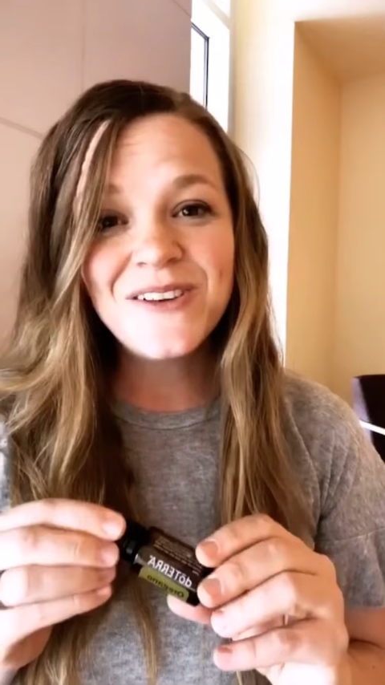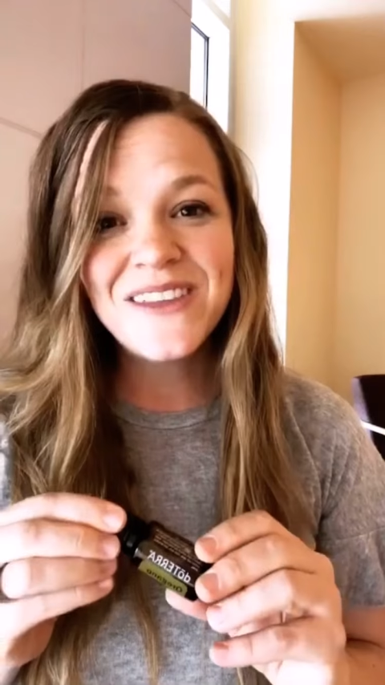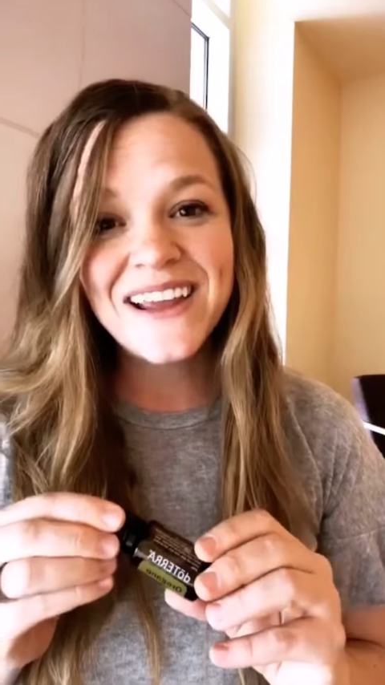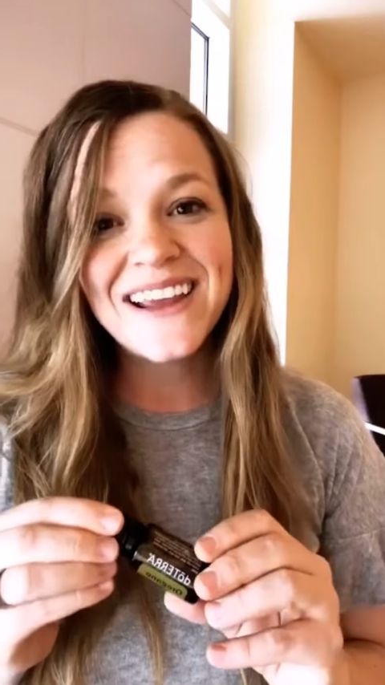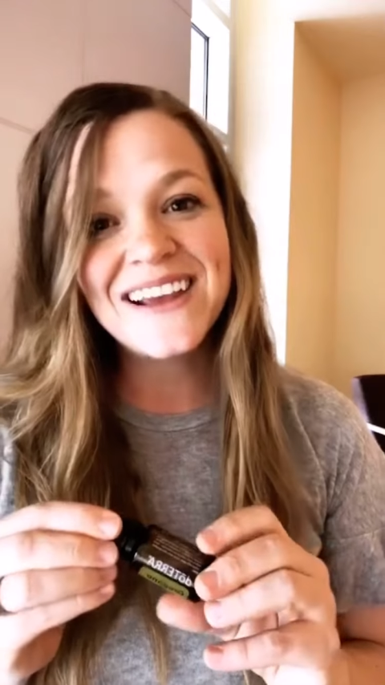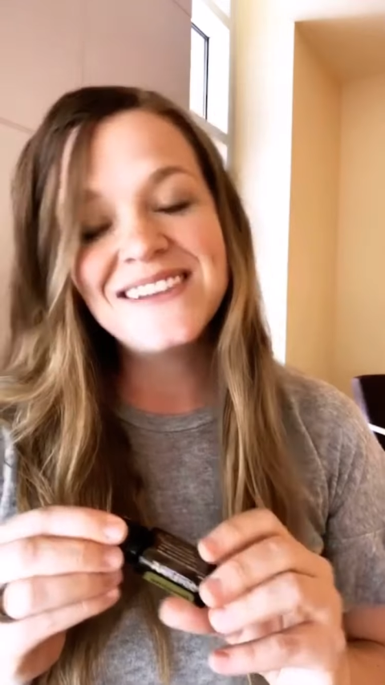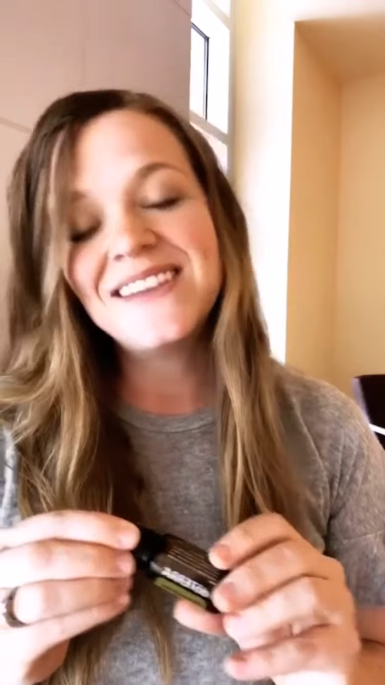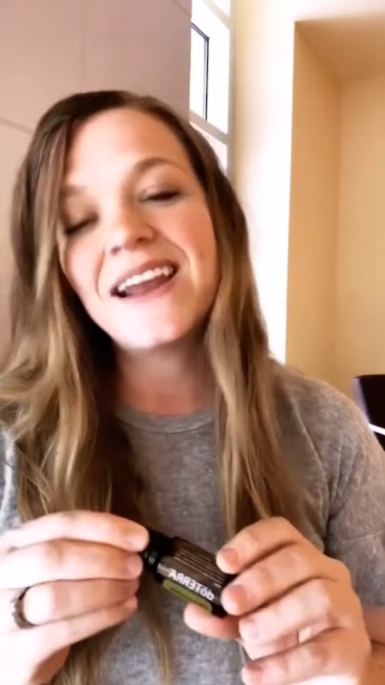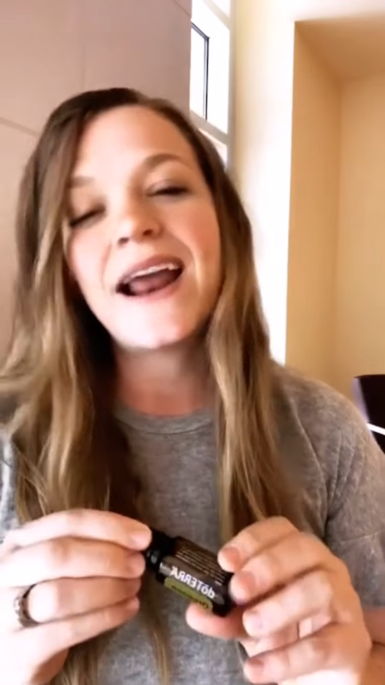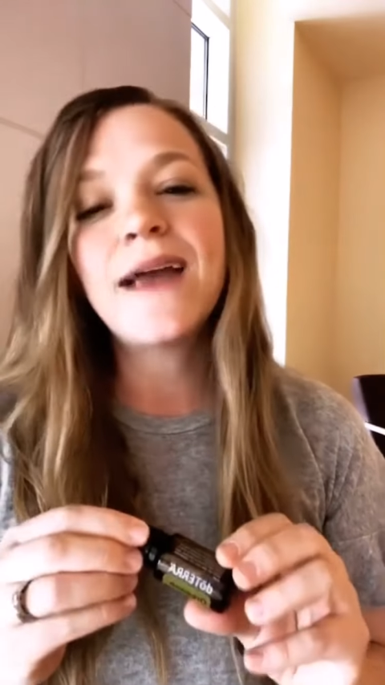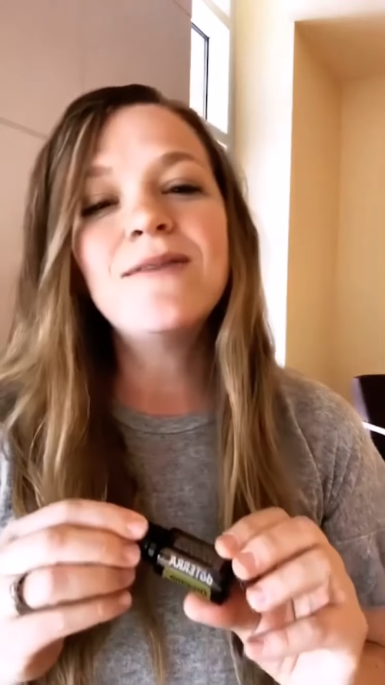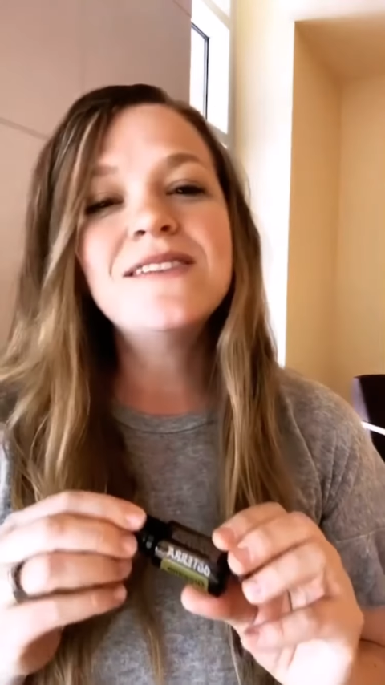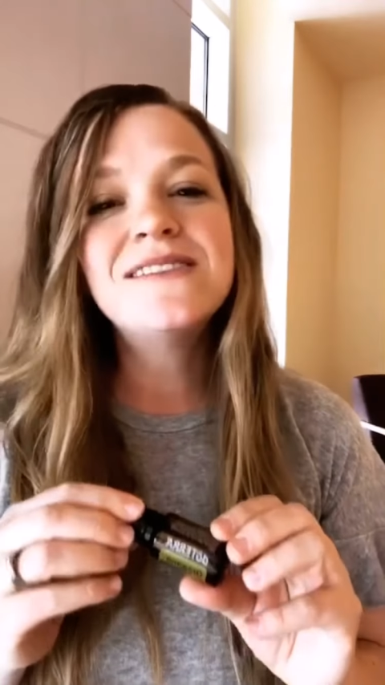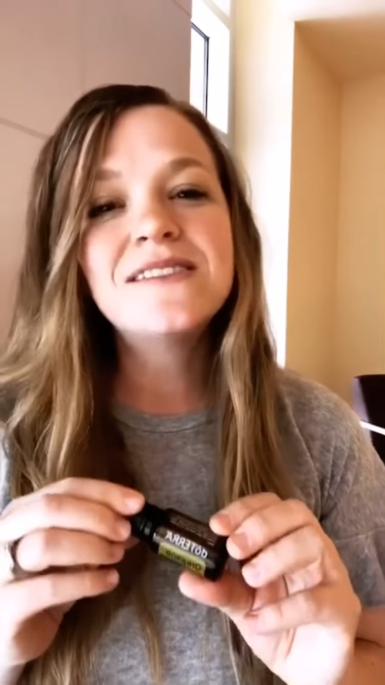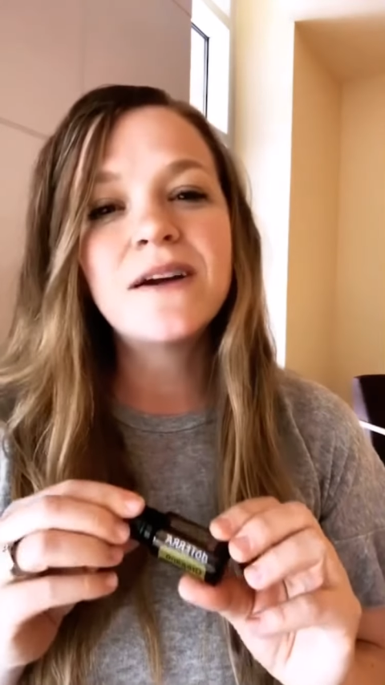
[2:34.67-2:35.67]
Like I said, I
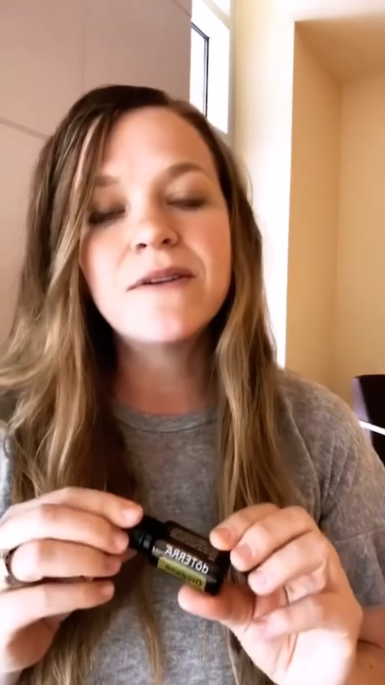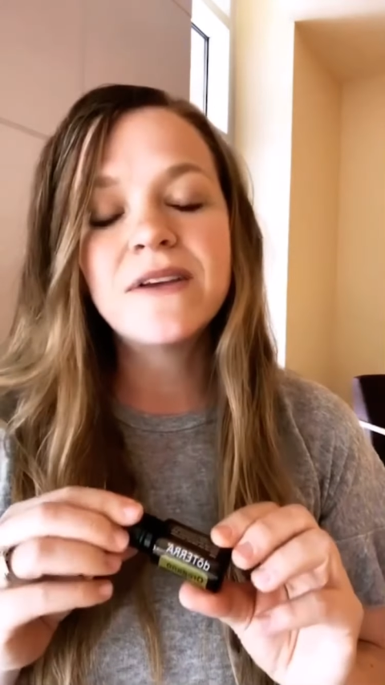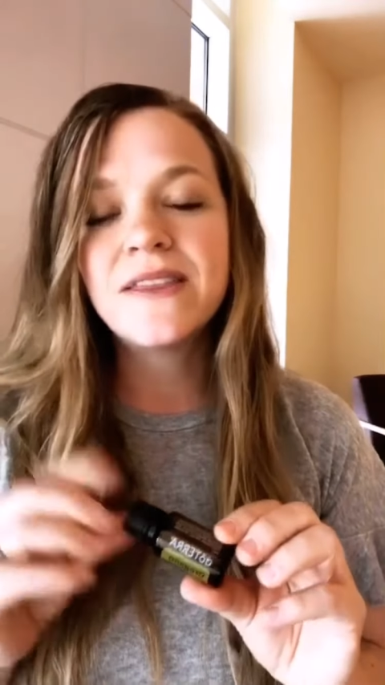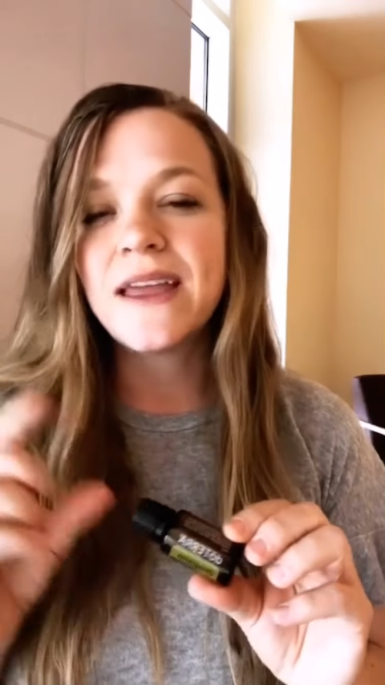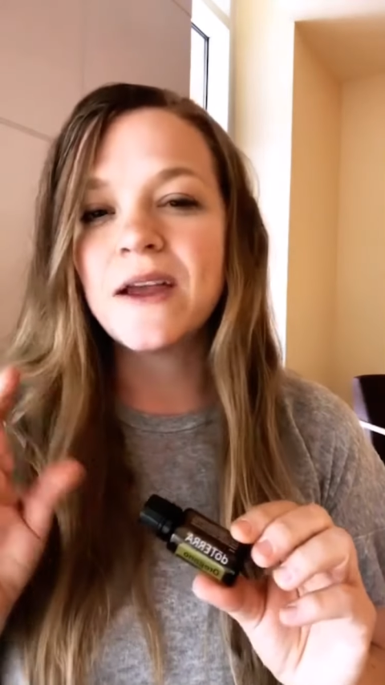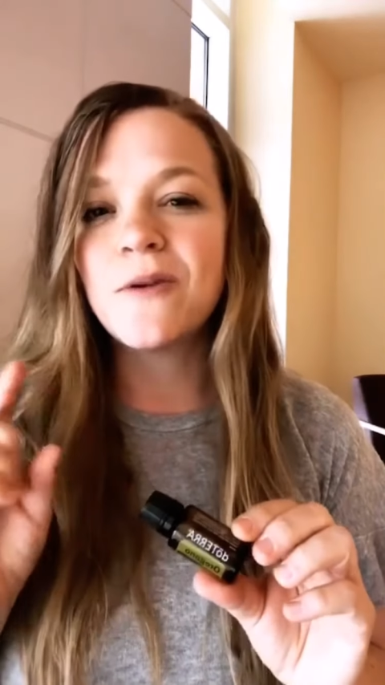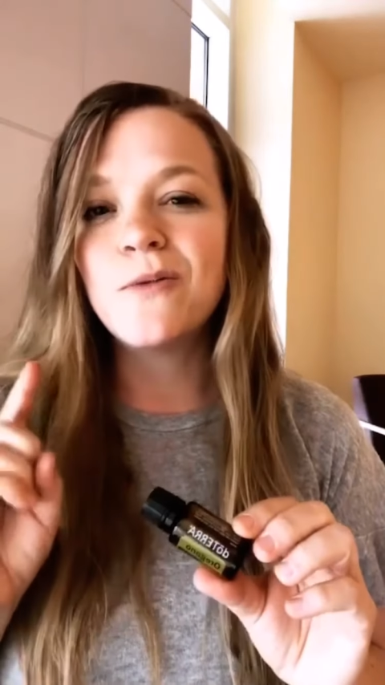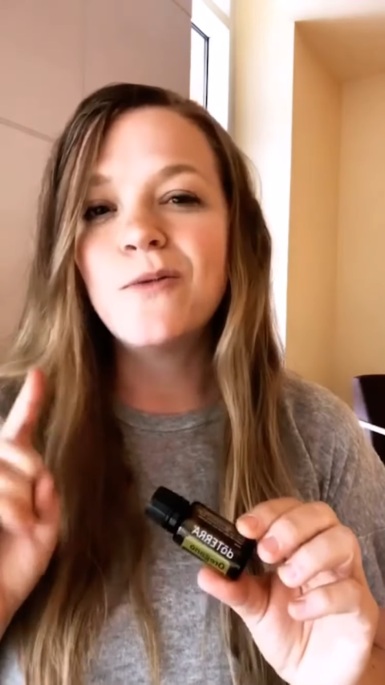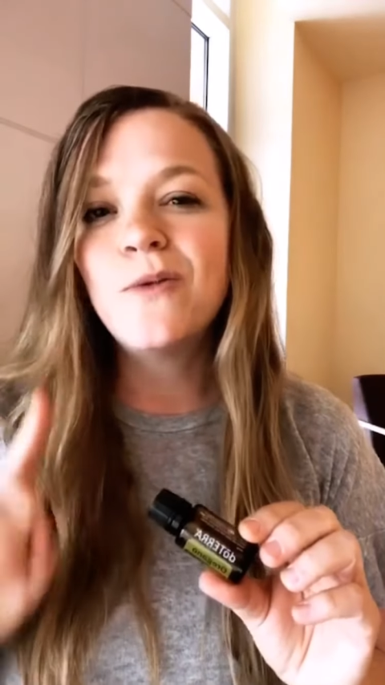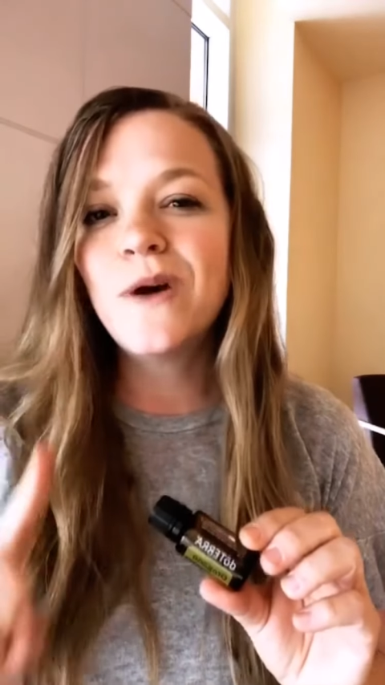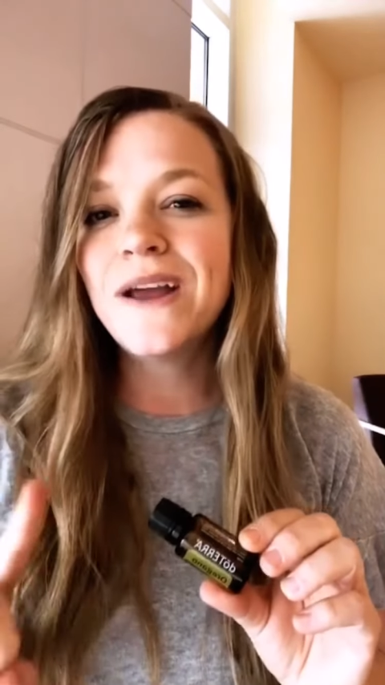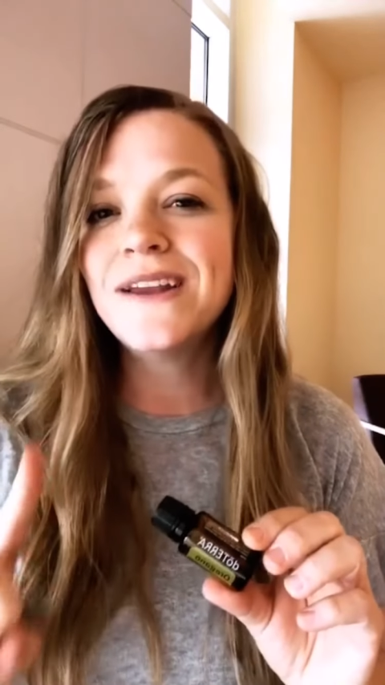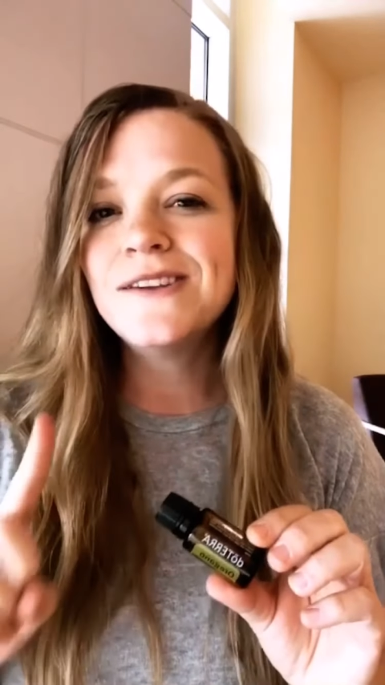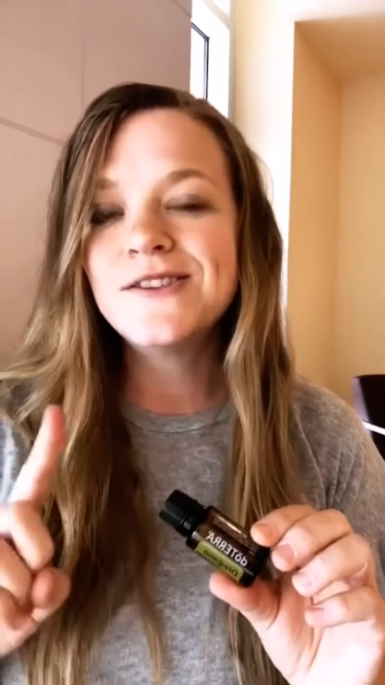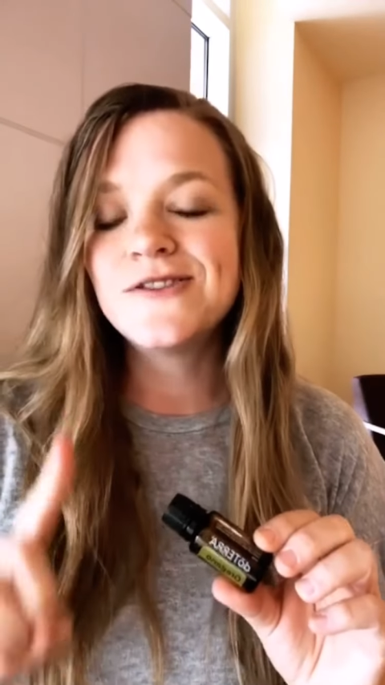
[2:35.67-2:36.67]
would start with like
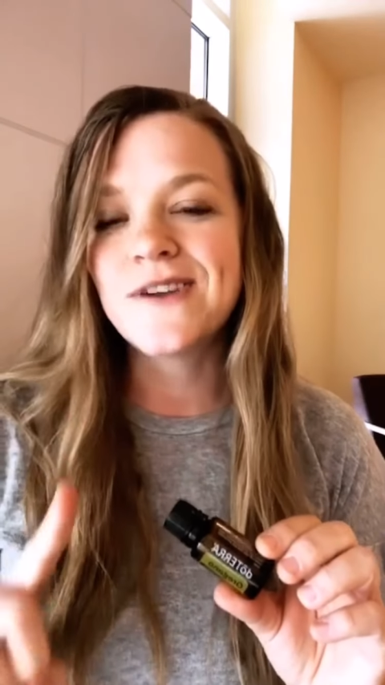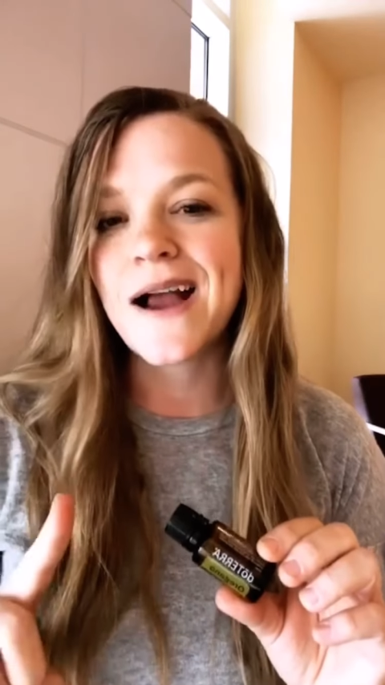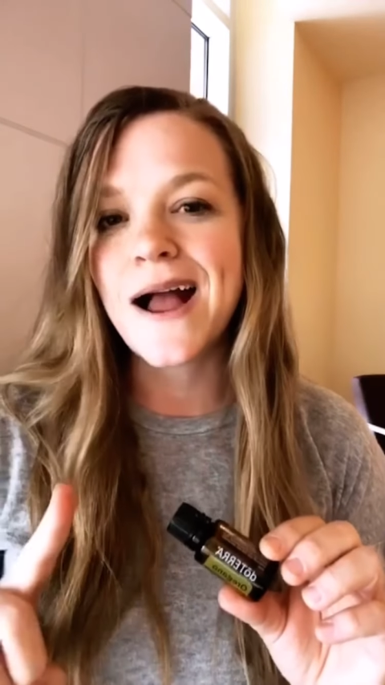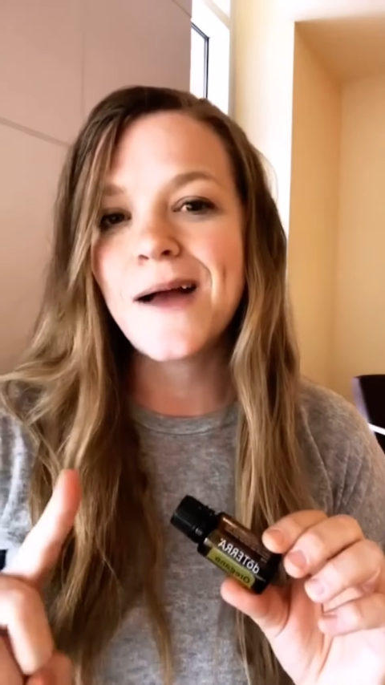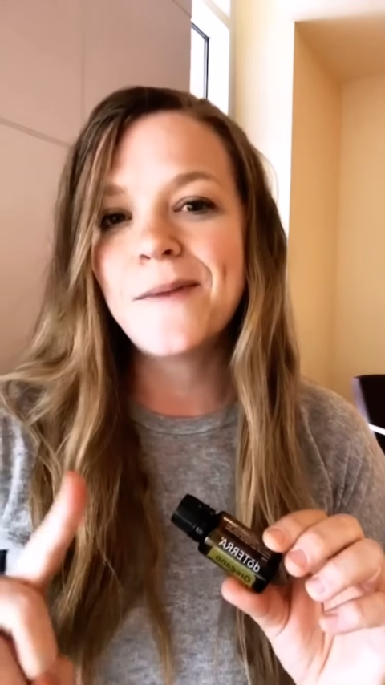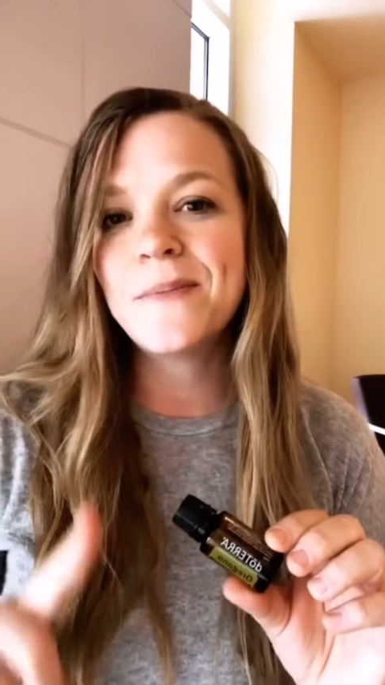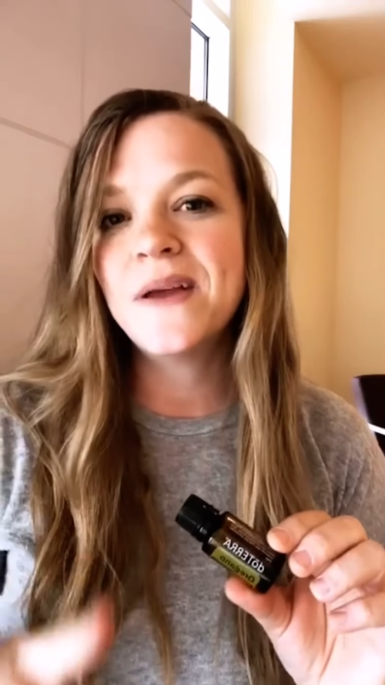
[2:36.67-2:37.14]
1 drop